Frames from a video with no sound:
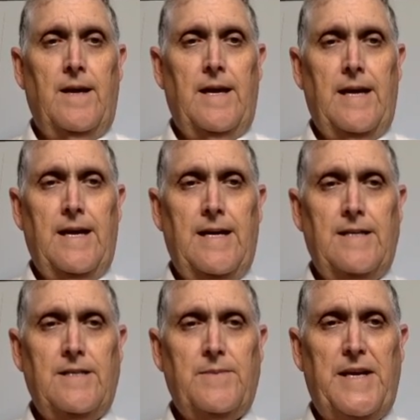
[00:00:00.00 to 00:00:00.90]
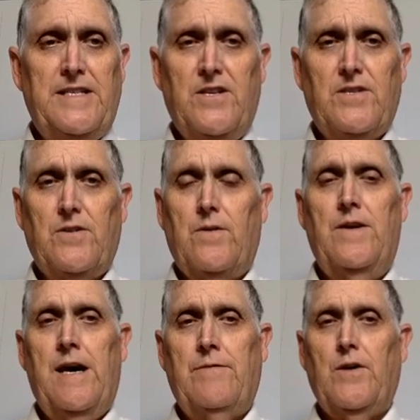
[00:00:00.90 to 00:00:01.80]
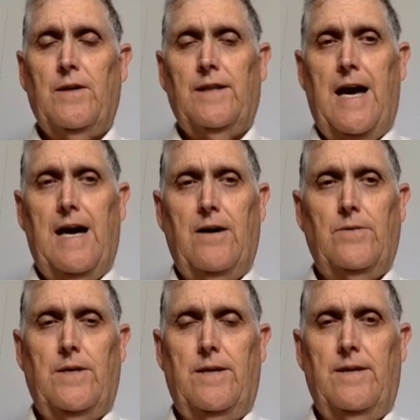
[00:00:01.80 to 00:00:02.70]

And spaces are never allowed